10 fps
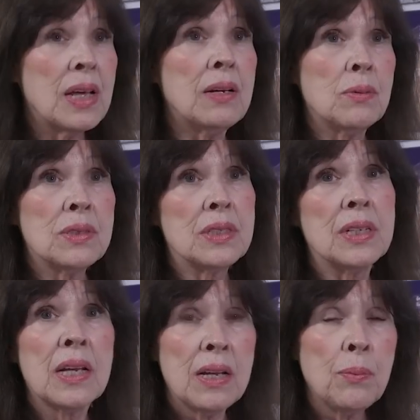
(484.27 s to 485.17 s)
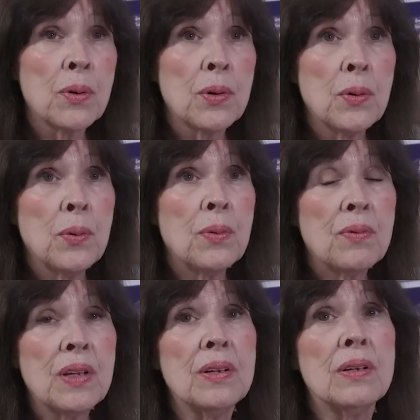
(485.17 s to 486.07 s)
that it was in Hebrew,
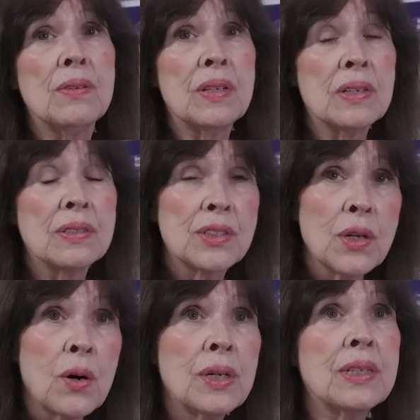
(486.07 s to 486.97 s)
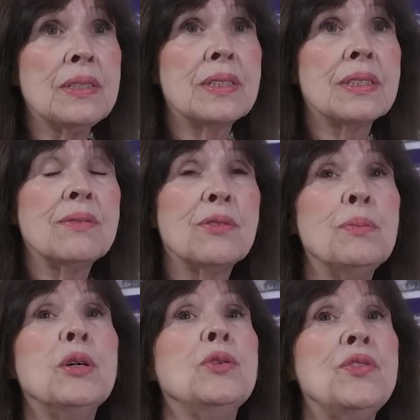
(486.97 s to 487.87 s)
the, it, the Saudis
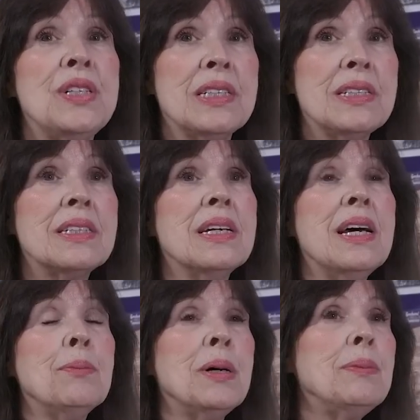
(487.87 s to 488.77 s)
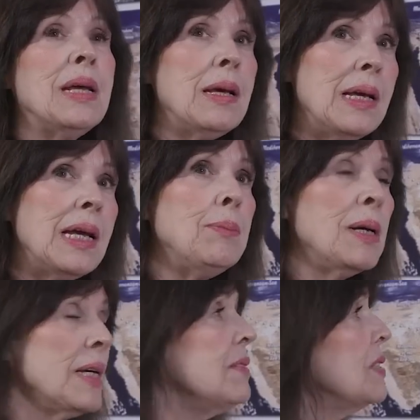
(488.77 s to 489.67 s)
removed it. But he, he,
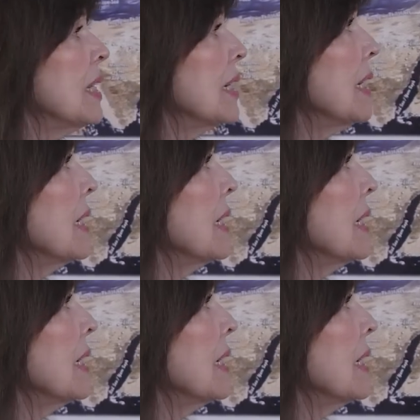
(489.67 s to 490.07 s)
believes that